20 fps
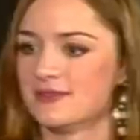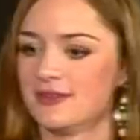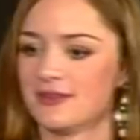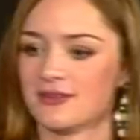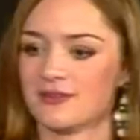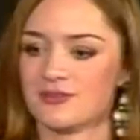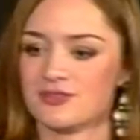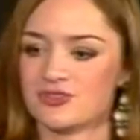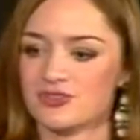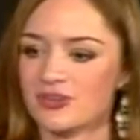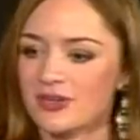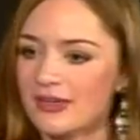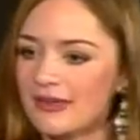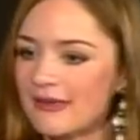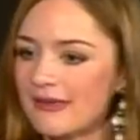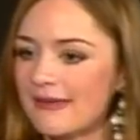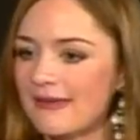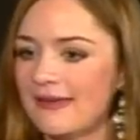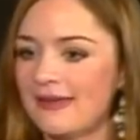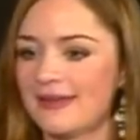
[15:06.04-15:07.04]
you know,
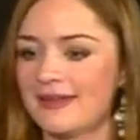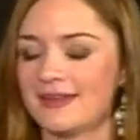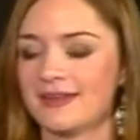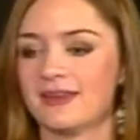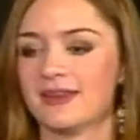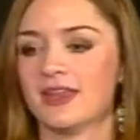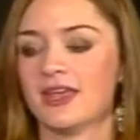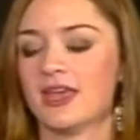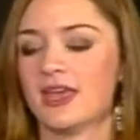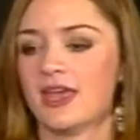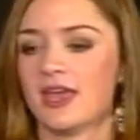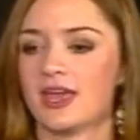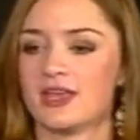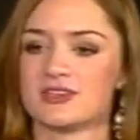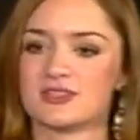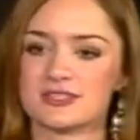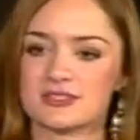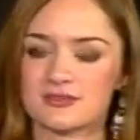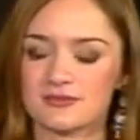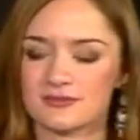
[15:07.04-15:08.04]
drinking and
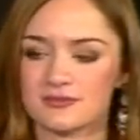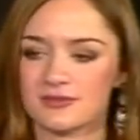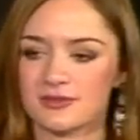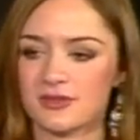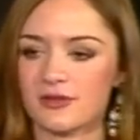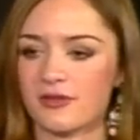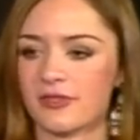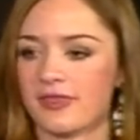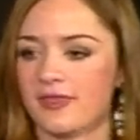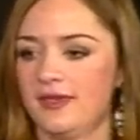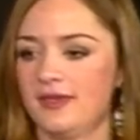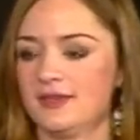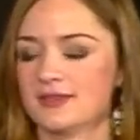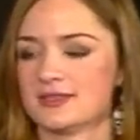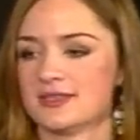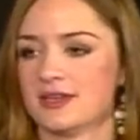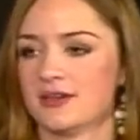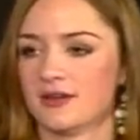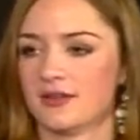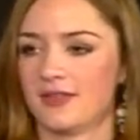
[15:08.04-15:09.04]
and just little
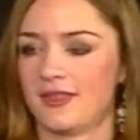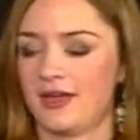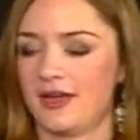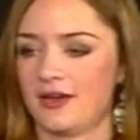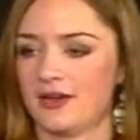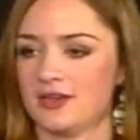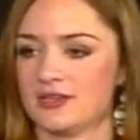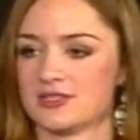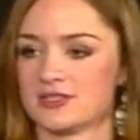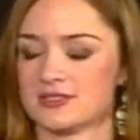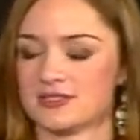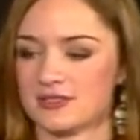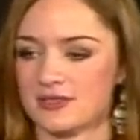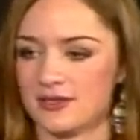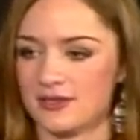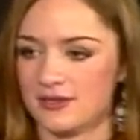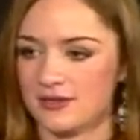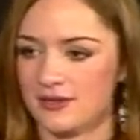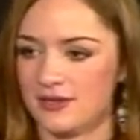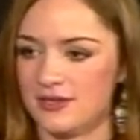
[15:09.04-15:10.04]
things here and there. And it just,
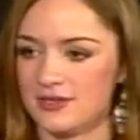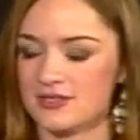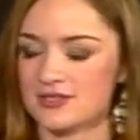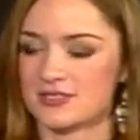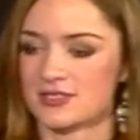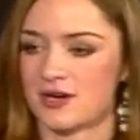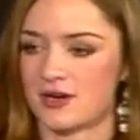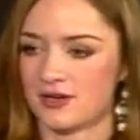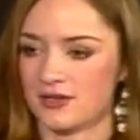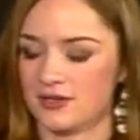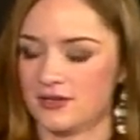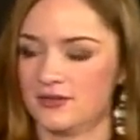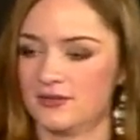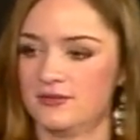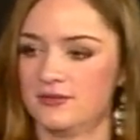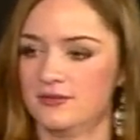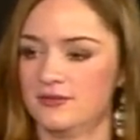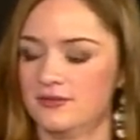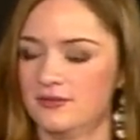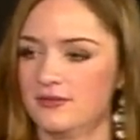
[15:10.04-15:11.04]
he just started,
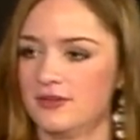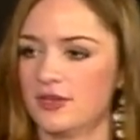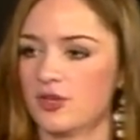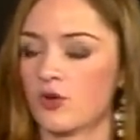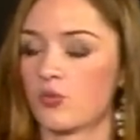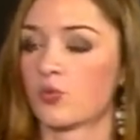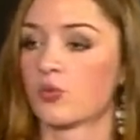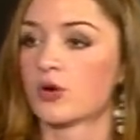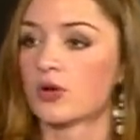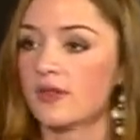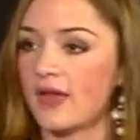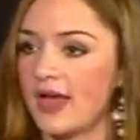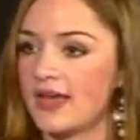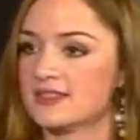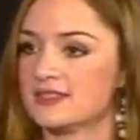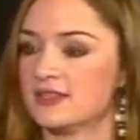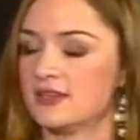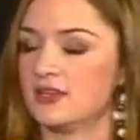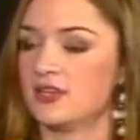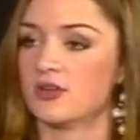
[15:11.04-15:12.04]
you know,
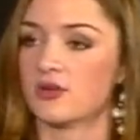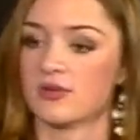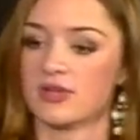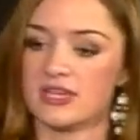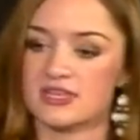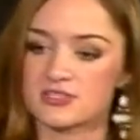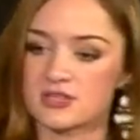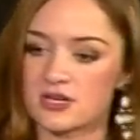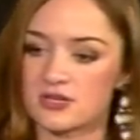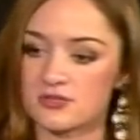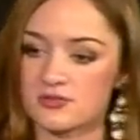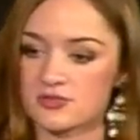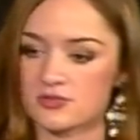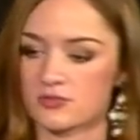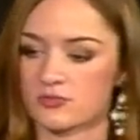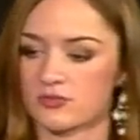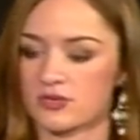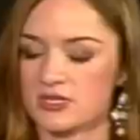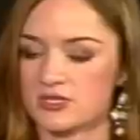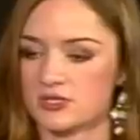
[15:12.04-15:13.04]
realizing it. You know, he started doing his
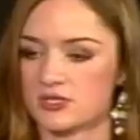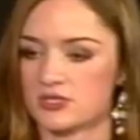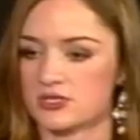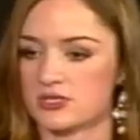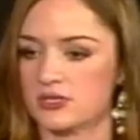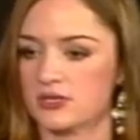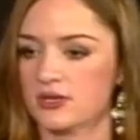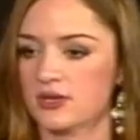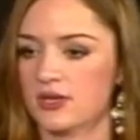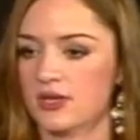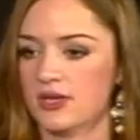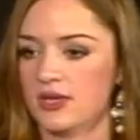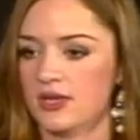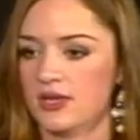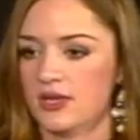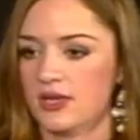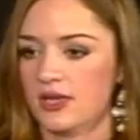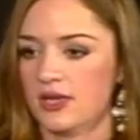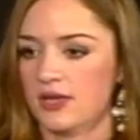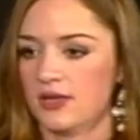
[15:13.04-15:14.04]
own research and,
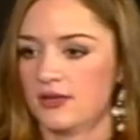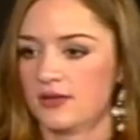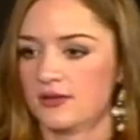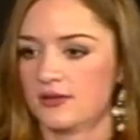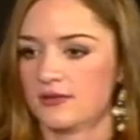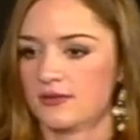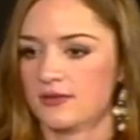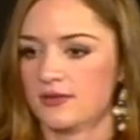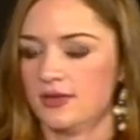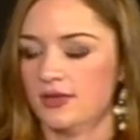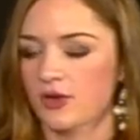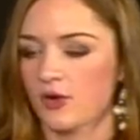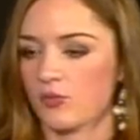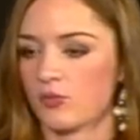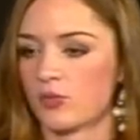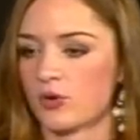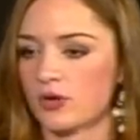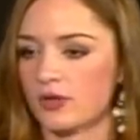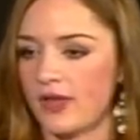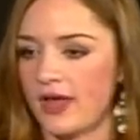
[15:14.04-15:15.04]
you know,
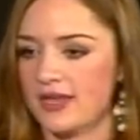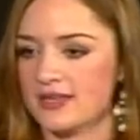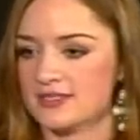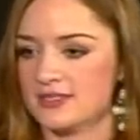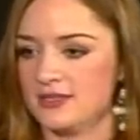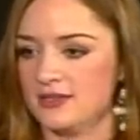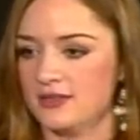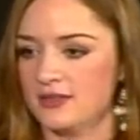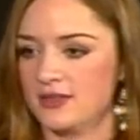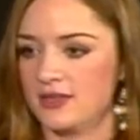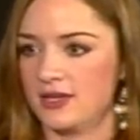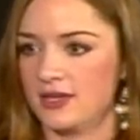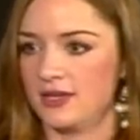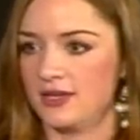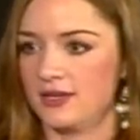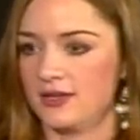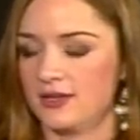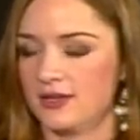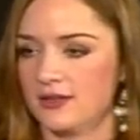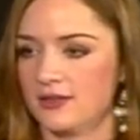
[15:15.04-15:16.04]
realizing
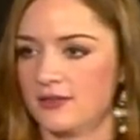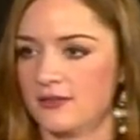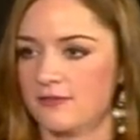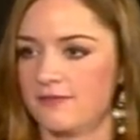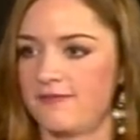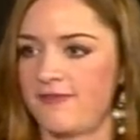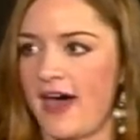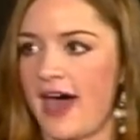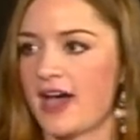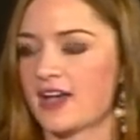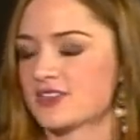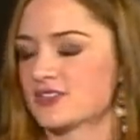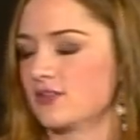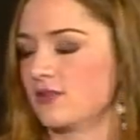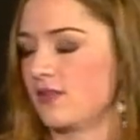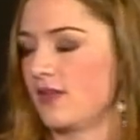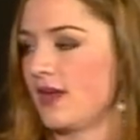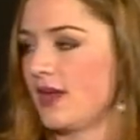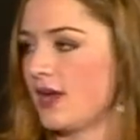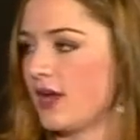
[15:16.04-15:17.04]
that the facts
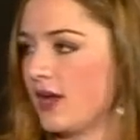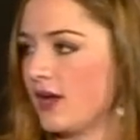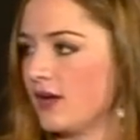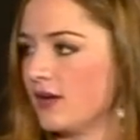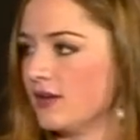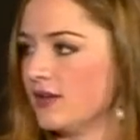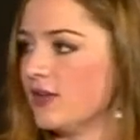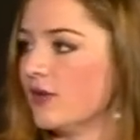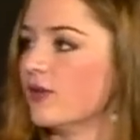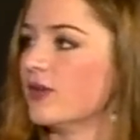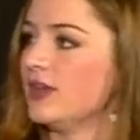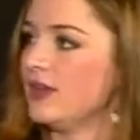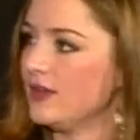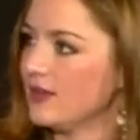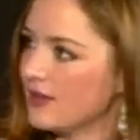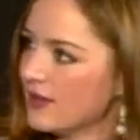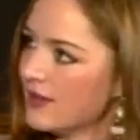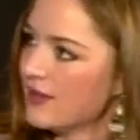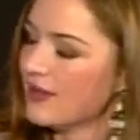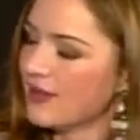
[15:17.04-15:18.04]
are there. You know, he,
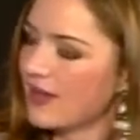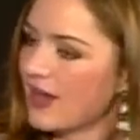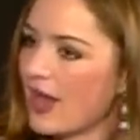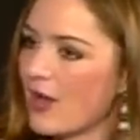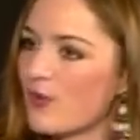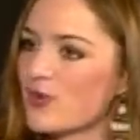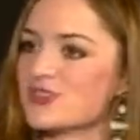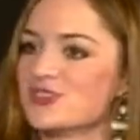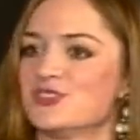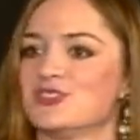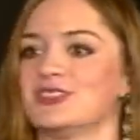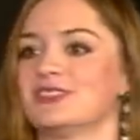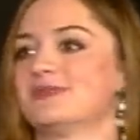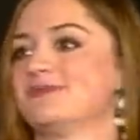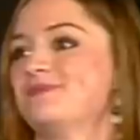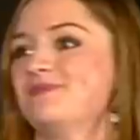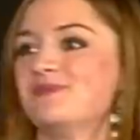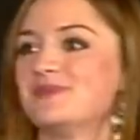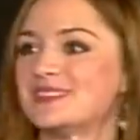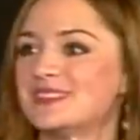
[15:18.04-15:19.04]
I wasn't
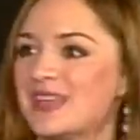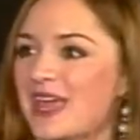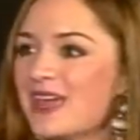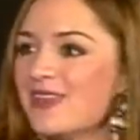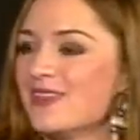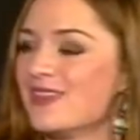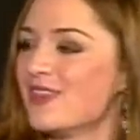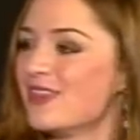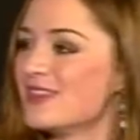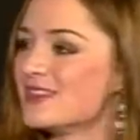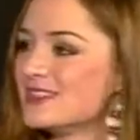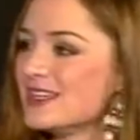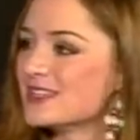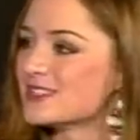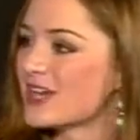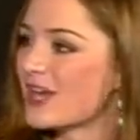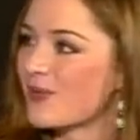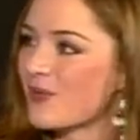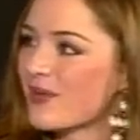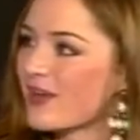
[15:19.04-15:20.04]
just saying the, the
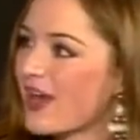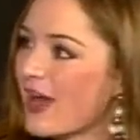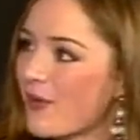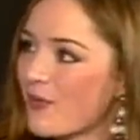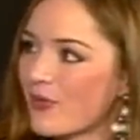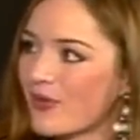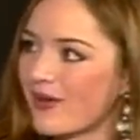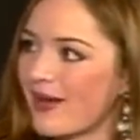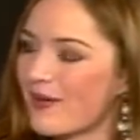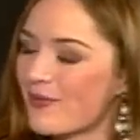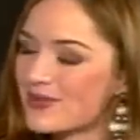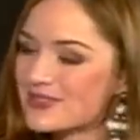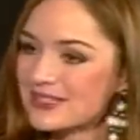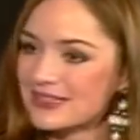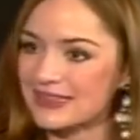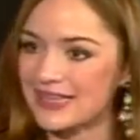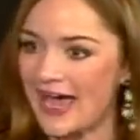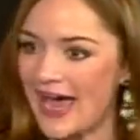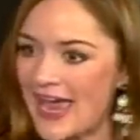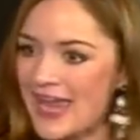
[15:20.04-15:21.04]
things I, I, weren't, I
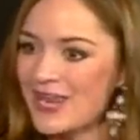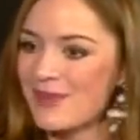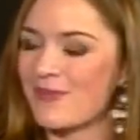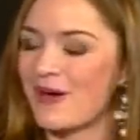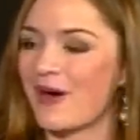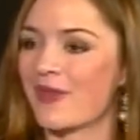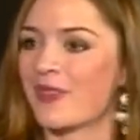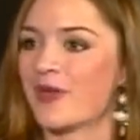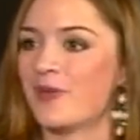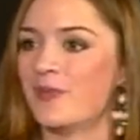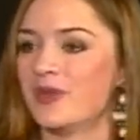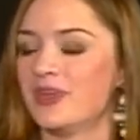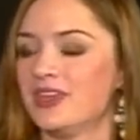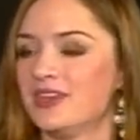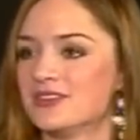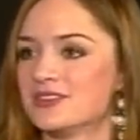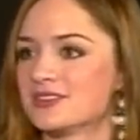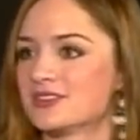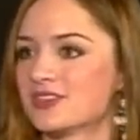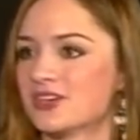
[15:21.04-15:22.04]
wasn't lying about them, and
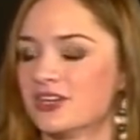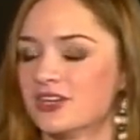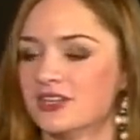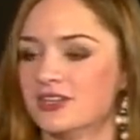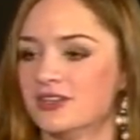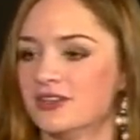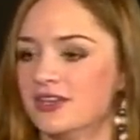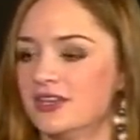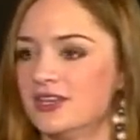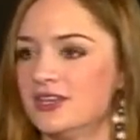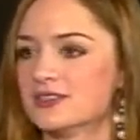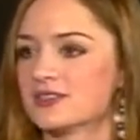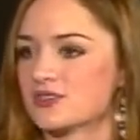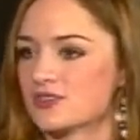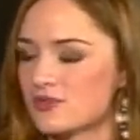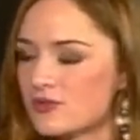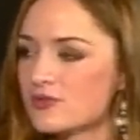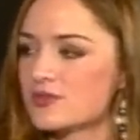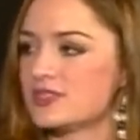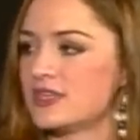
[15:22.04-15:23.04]
he just yeah. couldn't. And he's a
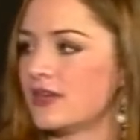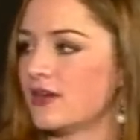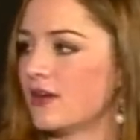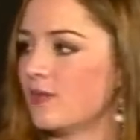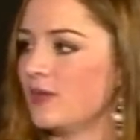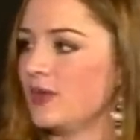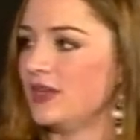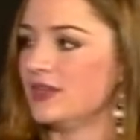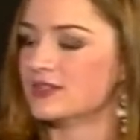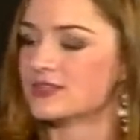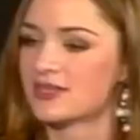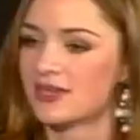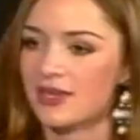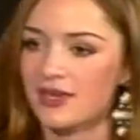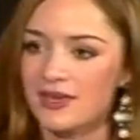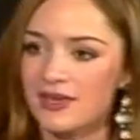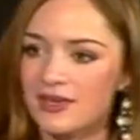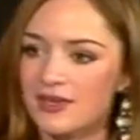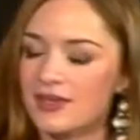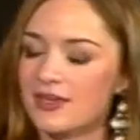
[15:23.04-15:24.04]
truth seeker. I mean, he's,
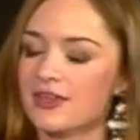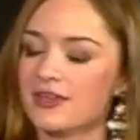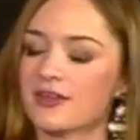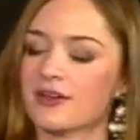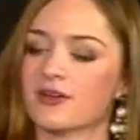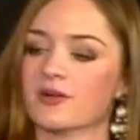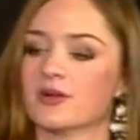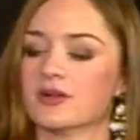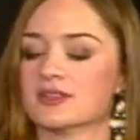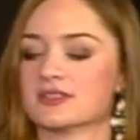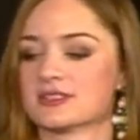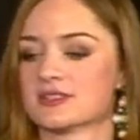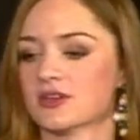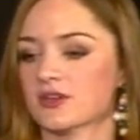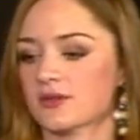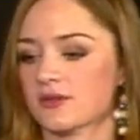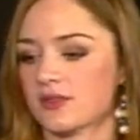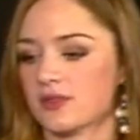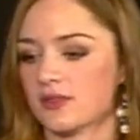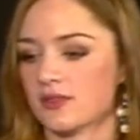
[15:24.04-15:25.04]
you know, and
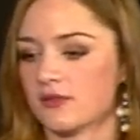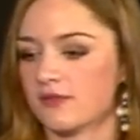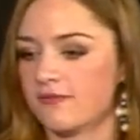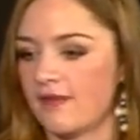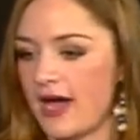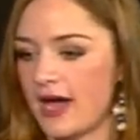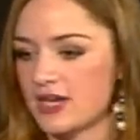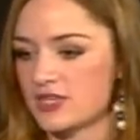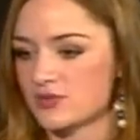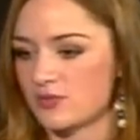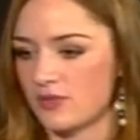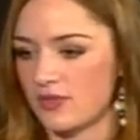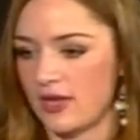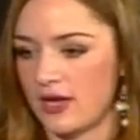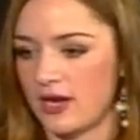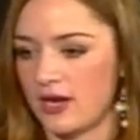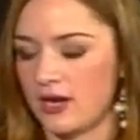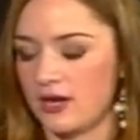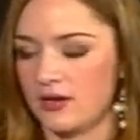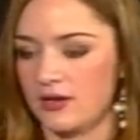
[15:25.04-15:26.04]
so the, the facts were
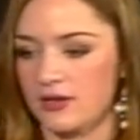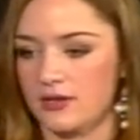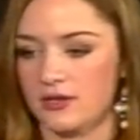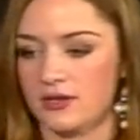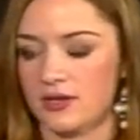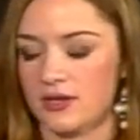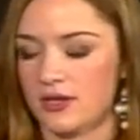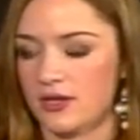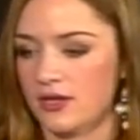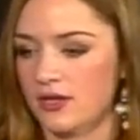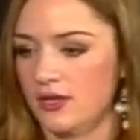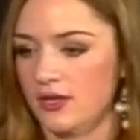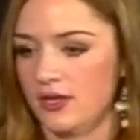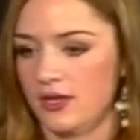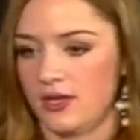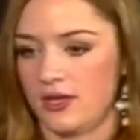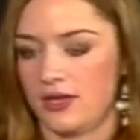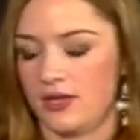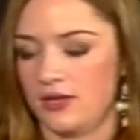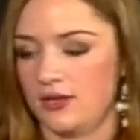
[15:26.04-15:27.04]
there, and
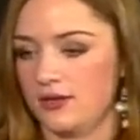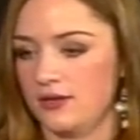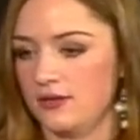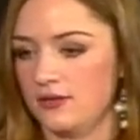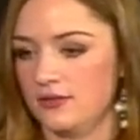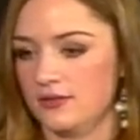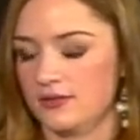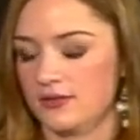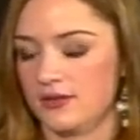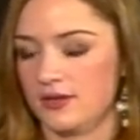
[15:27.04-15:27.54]
and